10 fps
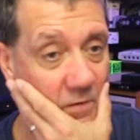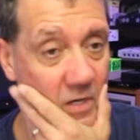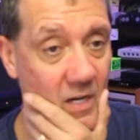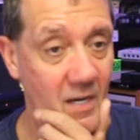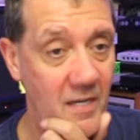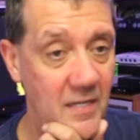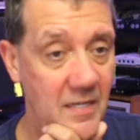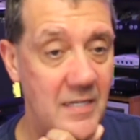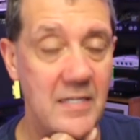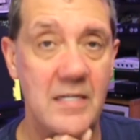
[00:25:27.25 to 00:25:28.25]
okay?
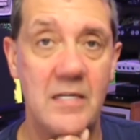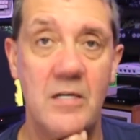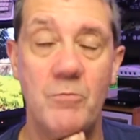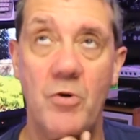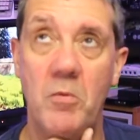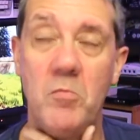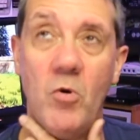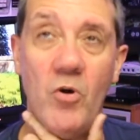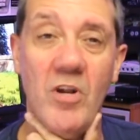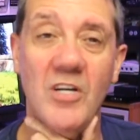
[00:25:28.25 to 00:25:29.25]
Probably
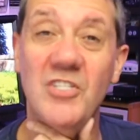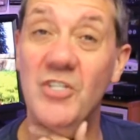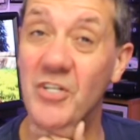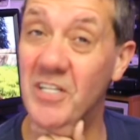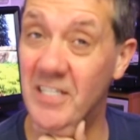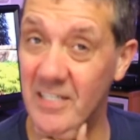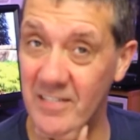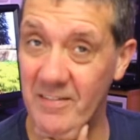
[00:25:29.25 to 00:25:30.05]
more than I should have done.